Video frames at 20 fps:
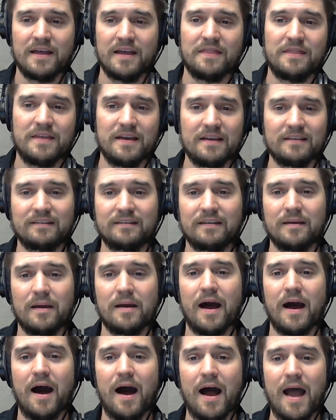This
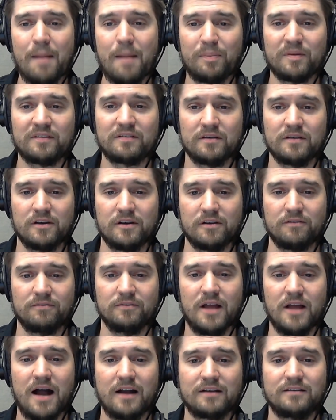episode of
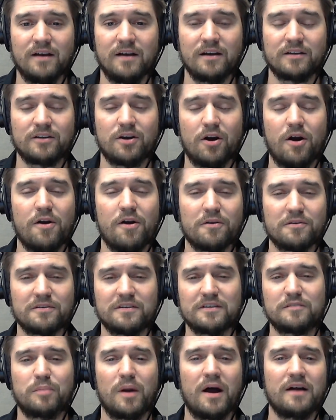Locked On Cardinals
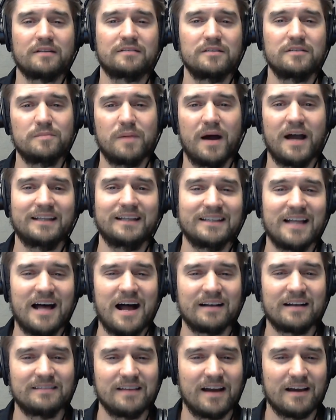is brought to you by
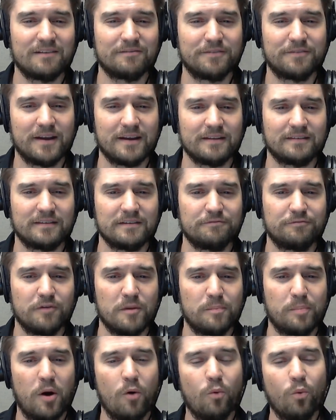Locked On Fantasy
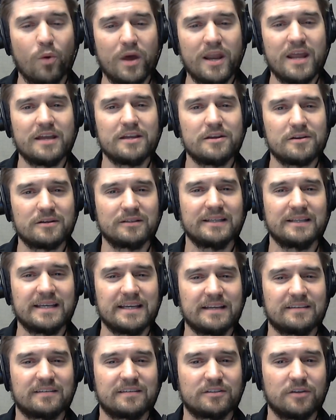Football. Winning your
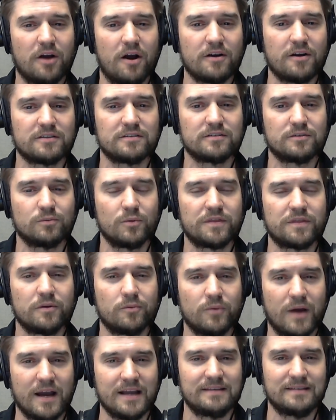league starts with the
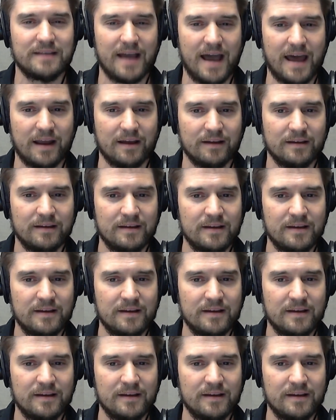right data.